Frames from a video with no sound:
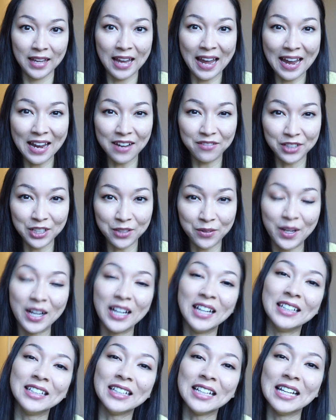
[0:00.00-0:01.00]
Hi
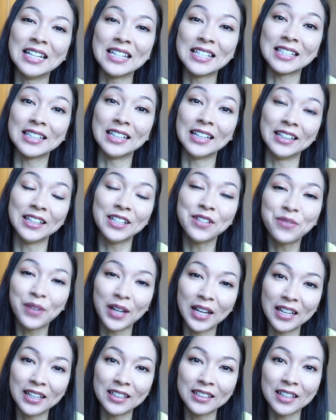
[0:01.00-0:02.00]
everyone, it's Lily
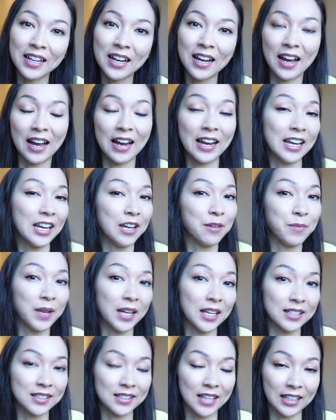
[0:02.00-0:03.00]
Wynn. I am
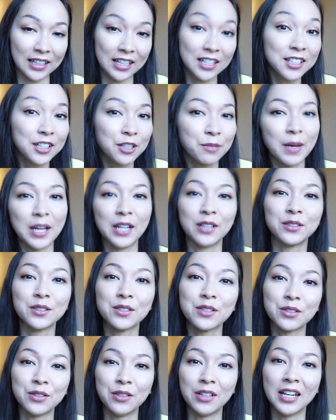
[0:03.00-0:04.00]
a second year medical
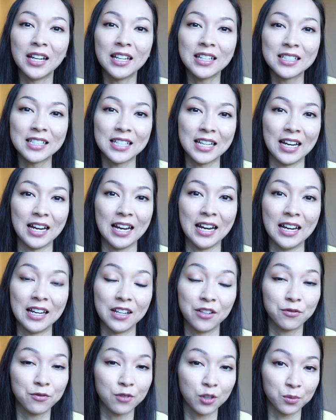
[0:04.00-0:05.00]
student
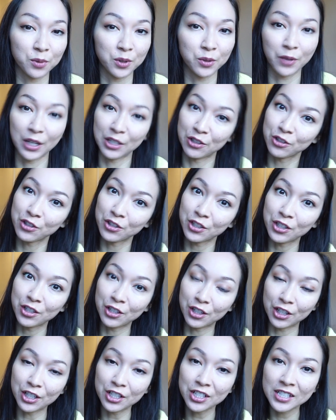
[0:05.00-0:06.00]
and former registered
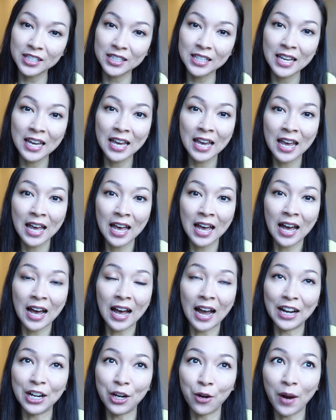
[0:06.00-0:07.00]
nurse.
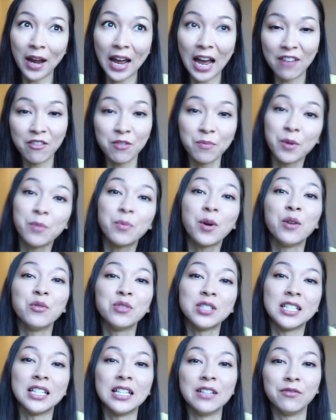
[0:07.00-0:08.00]
I know I haven't been
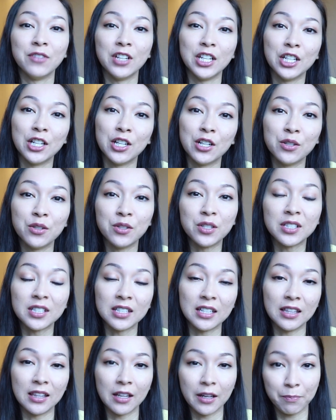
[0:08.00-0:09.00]
posting videos
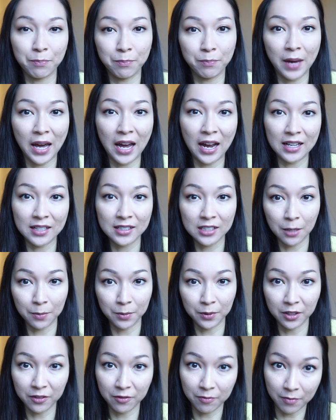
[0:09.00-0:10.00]
in the past
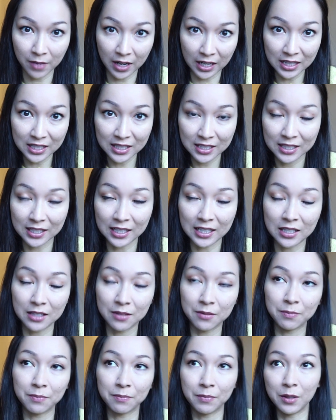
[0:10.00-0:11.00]
couple of months.
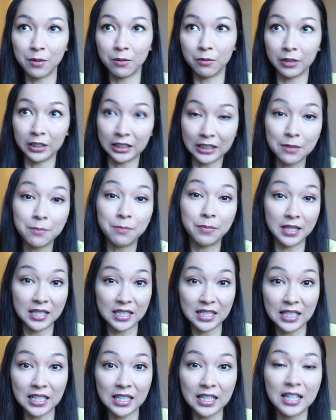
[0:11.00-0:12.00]
It's been really
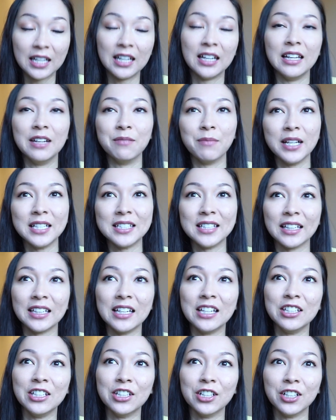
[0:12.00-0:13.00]
busy in my
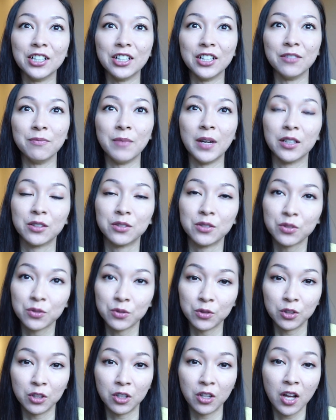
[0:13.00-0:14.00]
second year of medical
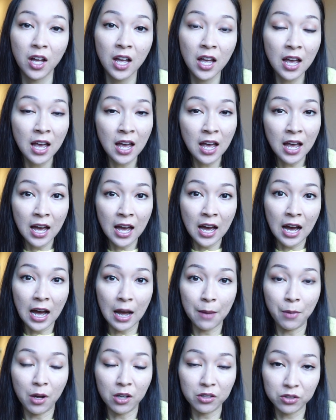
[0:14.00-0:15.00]
school.
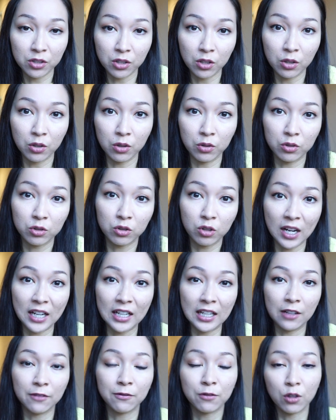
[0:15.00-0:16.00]
I'm also
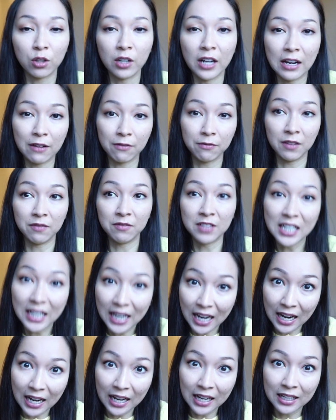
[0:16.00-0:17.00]
training for a
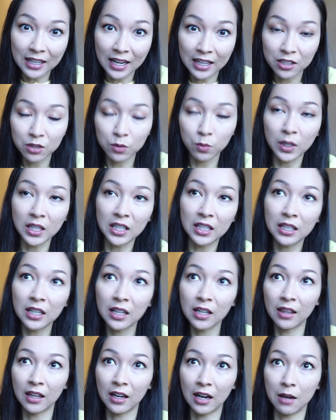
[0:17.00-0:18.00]
50K next week
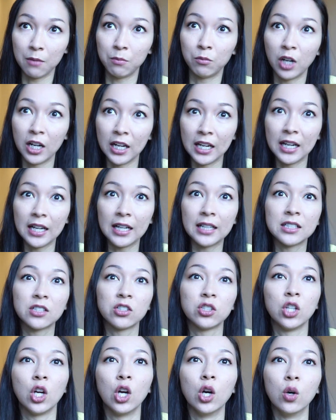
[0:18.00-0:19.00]
that I'm running,
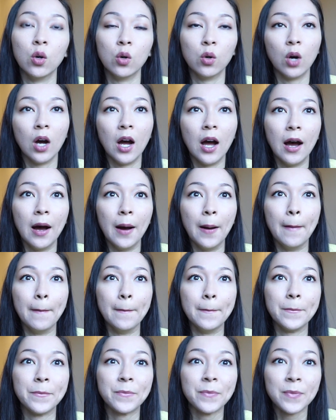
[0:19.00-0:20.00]
so
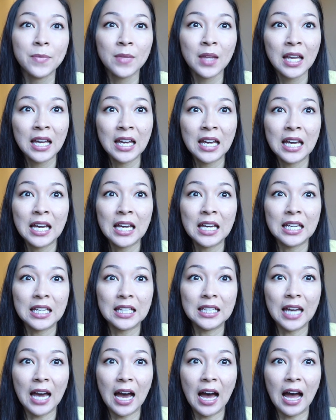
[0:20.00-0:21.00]
um,
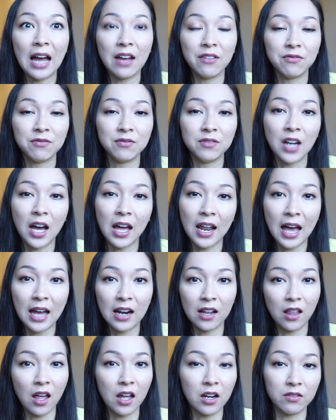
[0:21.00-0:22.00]
yeah, I've not
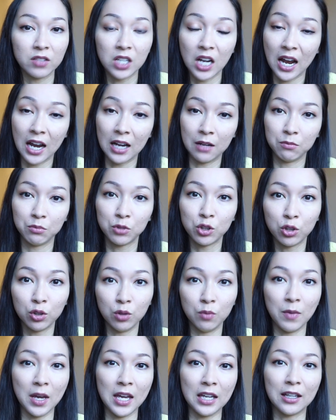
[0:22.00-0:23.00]
had a lot of time
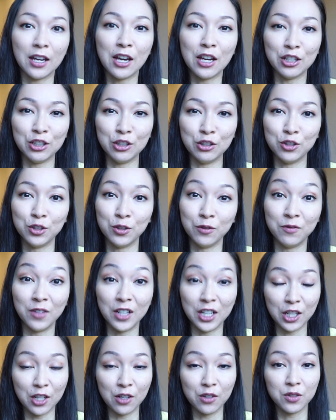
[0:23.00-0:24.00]
to make YouTube
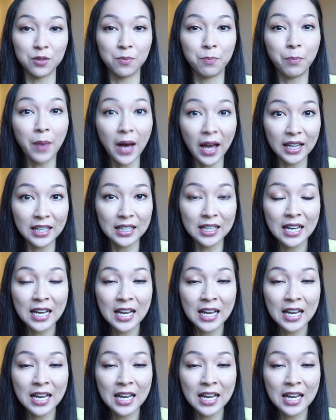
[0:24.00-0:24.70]
videos, but